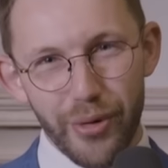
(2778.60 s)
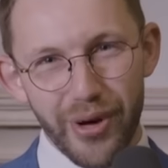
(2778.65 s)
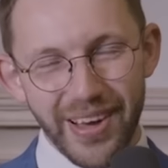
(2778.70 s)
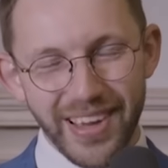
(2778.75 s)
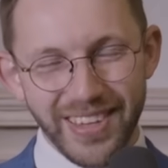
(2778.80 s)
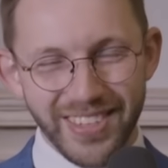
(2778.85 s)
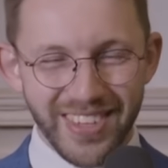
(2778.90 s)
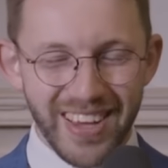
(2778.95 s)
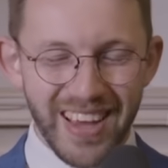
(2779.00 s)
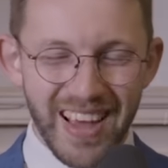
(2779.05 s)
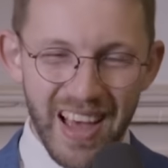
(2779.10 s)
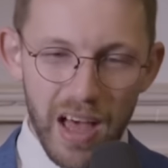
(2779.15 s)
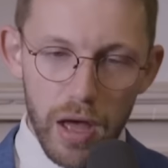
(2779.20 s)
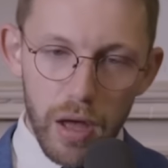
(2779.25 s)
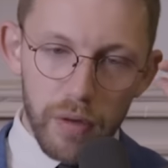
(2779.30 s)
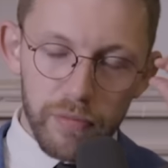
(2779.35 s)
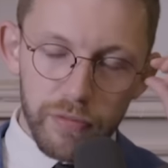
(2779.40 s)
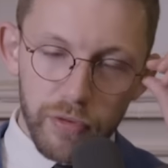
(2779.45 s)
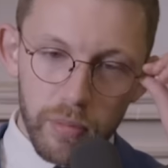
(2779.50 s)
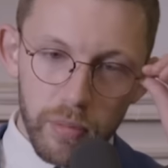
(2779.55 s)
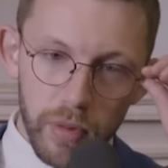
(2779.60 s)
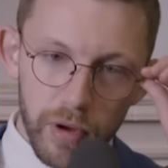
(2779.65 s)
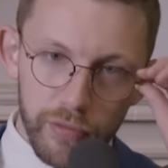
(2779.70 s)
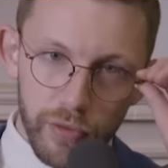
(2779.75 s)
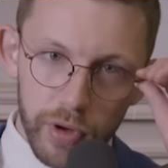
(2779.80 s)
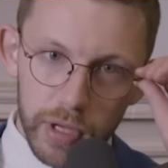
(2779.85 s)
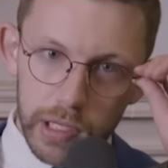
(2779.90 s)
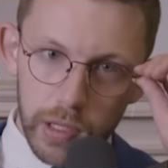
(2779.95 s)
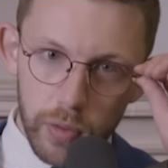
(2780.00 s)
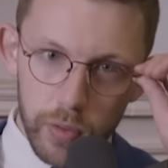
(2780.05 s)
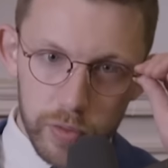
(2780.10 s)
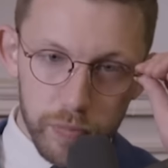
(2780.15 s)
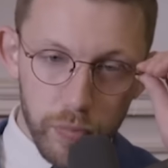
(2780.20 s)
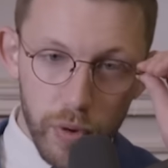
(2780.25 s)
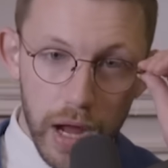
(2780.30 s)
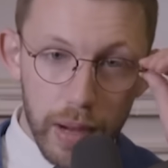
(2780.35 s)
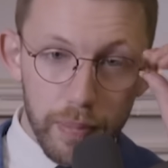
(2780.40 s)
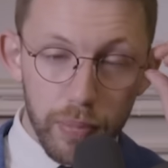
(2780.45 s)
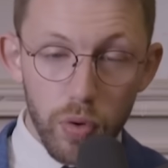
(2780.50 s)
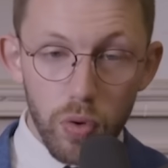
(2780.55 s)
FOIs from my friend Lewis
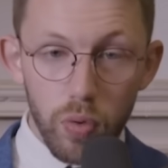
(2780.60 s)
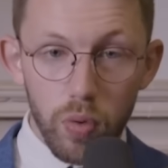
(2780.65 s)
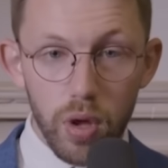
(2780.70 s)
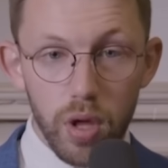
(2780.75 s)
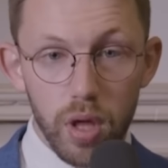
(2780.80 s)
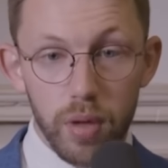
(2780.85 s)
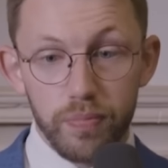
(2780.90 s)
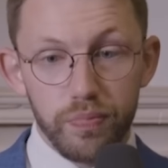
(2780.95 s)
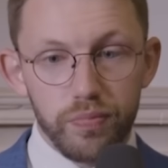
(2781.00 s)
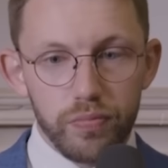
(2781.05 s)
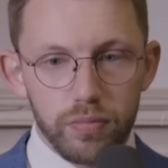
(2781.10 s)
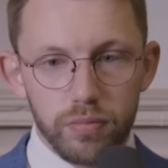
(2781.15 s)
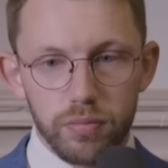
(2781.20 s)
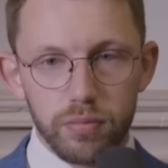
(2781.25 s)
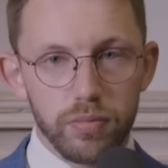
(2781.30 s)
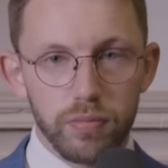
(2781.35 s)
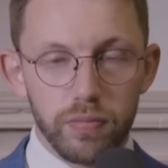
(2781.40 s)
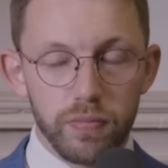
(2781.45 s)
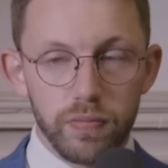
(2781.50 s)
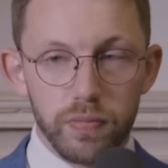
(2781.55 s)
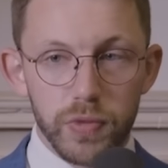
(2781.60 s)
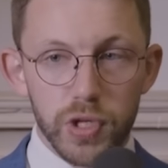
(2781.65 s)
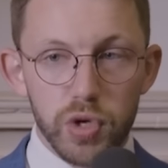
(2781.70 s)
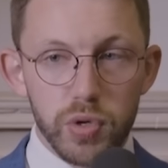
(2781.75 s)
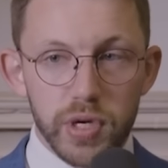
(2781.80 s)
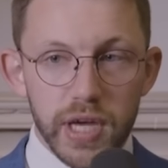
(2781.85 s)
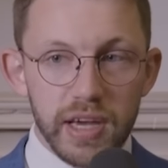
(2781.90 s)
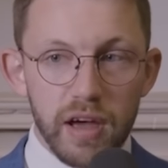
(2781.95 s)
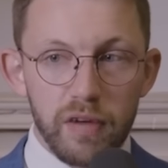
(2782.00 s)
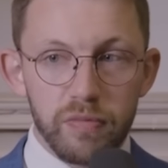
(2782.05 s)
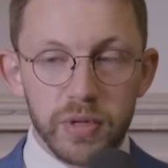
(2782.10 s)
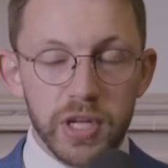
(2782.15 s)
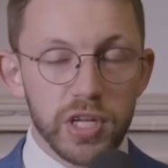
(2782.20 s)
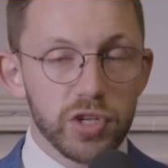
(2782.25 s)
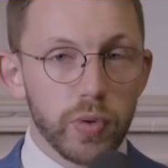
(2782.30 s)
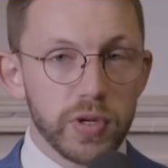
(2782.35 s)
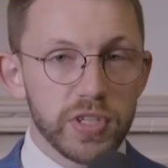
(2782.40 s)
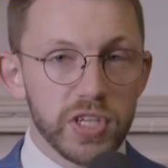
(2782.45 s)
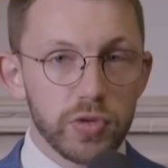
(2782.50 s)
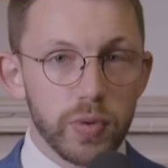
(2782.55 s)
Brackpool, the UK
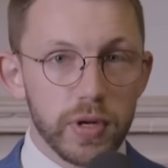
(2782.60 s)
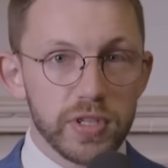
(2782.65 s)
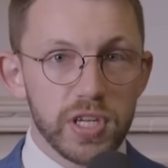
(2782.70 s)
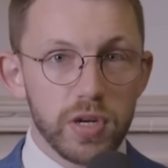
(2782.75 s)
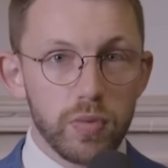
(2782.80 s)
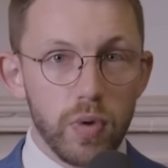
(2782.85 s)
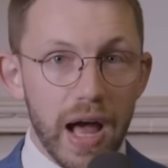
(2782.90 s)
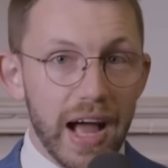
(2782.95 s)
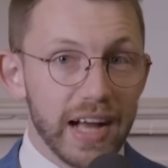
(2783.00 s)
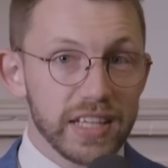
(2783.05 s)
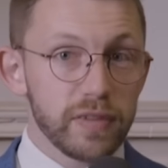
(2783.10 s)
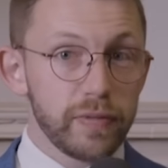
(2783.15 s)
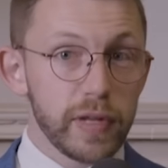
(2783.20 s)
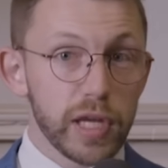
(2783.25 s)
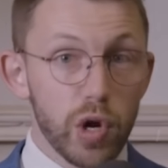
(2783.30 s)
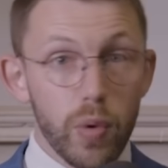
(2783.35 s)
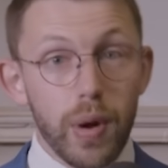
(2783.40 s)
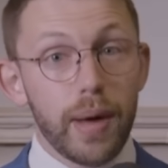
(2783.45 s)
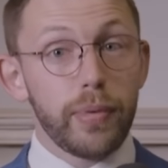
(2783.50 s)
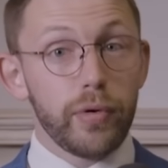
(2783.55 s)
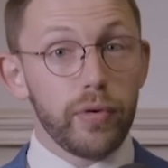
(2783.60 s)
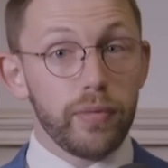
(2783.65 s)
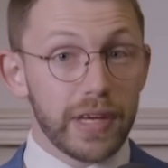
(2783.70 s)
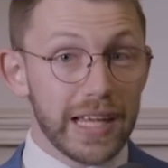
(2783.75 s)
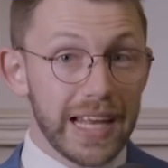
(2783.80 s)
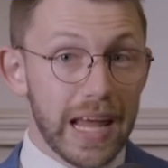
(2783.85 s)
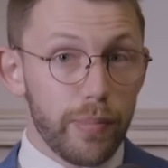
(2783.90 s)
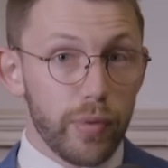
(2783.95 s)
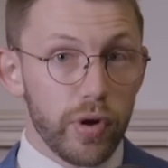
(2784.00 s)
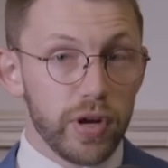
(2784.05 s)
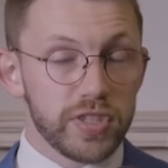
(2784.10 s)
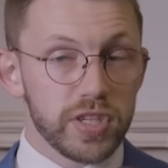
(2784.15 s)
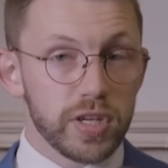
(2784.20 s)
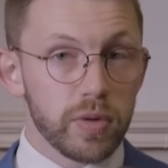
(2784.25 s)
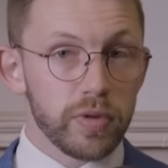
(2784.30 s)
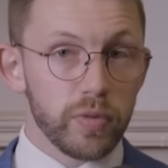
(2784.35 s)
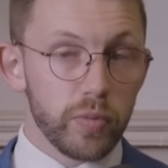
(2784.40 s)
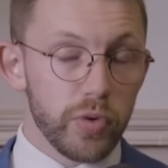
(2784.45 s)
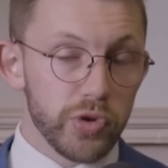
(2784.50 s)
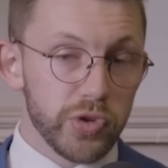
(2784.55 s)
government in 2020 were actively
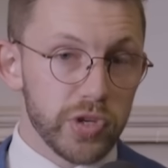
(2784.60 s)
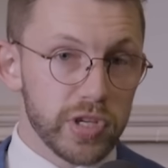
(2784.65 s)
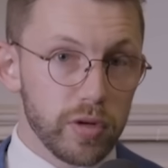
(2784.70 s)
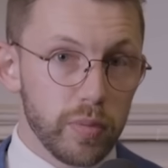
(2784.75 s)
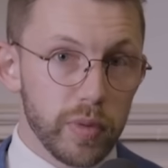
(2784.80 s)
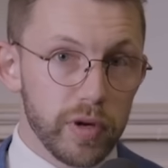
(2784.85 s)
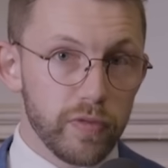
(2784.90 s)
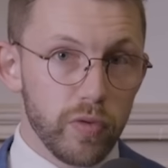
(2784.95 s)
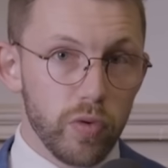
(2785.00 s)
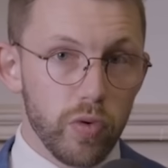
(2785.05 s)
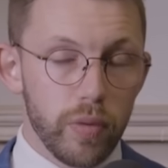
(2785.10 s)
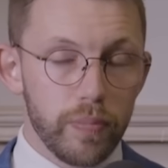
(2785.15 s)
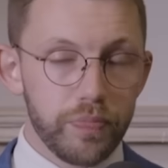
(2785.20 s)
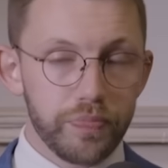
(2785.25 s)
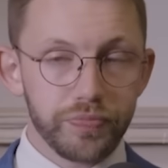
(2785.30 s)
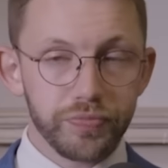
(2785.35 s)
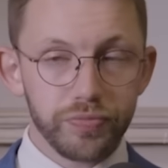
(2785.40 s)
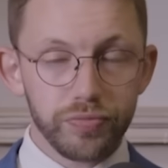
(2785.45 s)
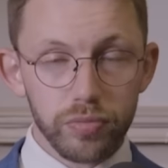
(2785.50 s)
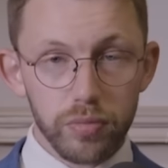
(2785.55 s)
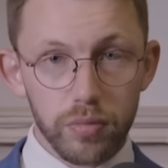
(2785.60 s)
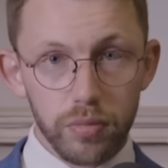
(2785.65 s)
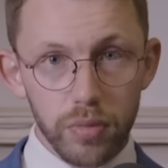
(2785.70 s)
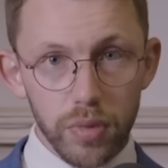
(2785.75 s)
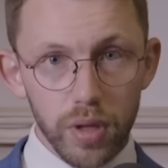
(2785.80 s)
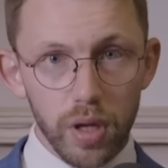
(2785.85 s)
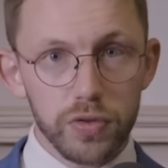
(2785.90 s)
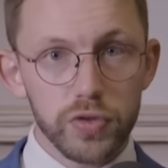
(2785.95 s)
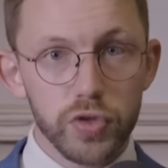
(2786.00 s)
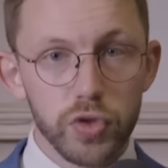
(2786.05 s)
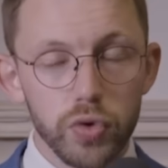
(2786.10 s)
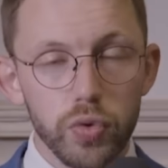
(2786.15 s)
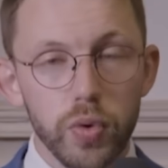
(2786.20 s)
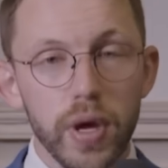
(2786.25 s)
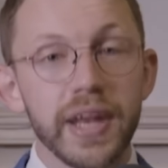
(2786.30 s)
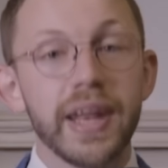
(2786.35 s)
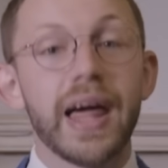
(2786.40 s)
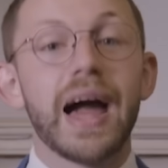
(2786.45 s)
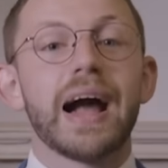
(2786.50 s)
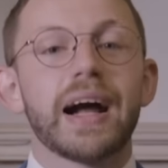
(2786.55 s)
collaborating with the World Economic Forum
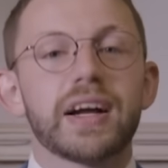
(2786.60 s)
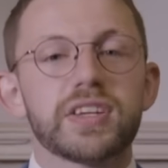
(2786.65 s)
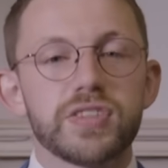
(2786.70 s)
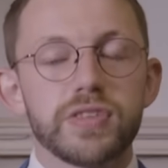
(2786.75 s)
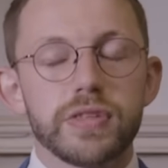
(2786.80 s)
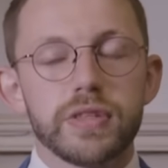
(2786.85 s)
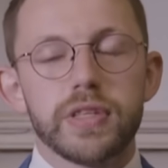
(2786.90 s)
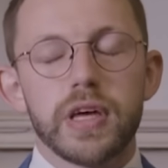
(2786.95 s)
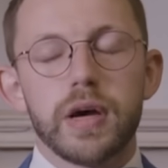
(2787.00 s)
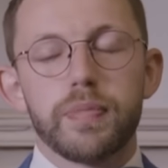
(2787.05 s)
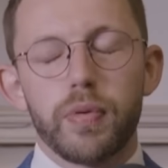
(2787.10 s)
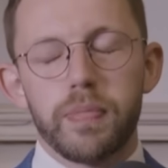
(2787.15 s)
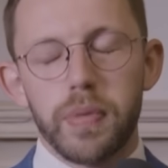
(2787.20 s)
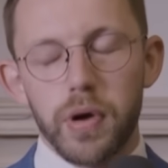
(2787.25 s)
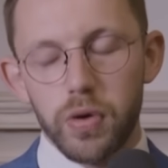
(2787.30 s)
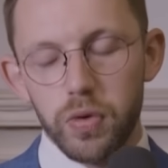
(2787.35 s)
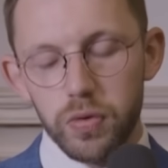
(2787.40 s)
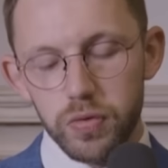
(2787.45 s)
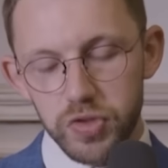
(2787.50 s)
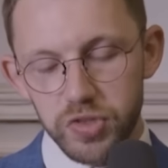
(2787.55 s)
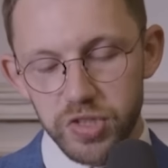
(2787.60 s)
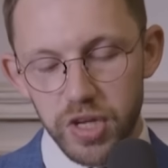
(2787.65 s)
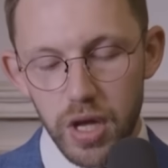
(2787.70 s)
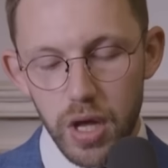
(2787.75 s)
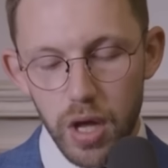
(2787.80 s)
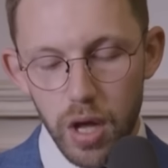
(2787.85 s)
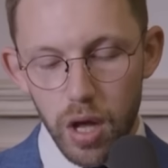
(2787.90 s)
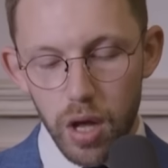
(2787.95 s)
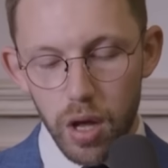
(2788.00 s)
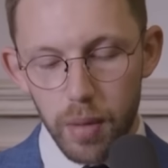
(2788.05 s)
to enact their proposed